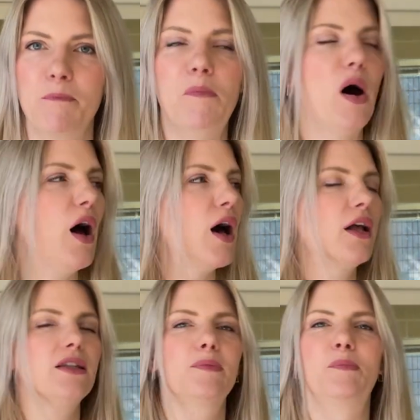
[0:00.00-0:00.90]

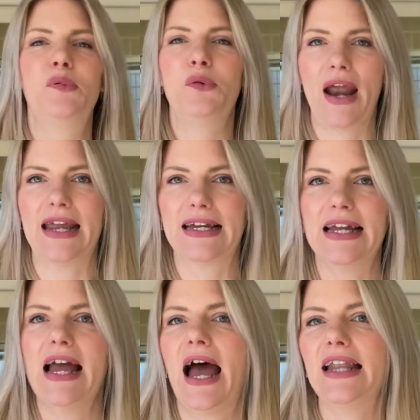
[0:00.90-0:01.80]
Parts break
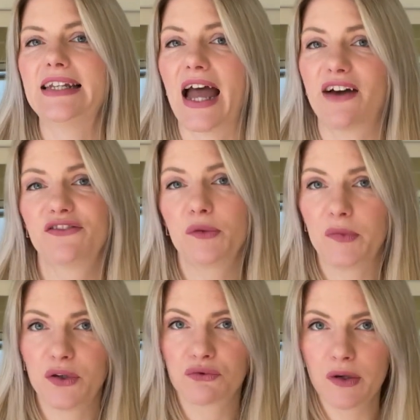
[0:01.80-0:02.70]
and have to
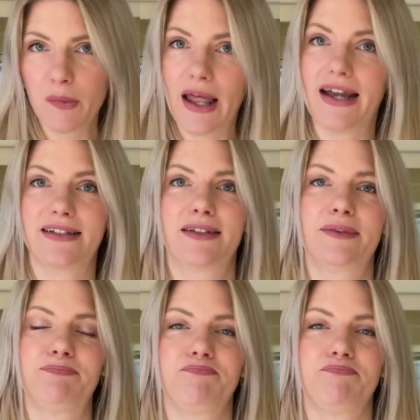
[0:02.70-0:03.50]
be replaced.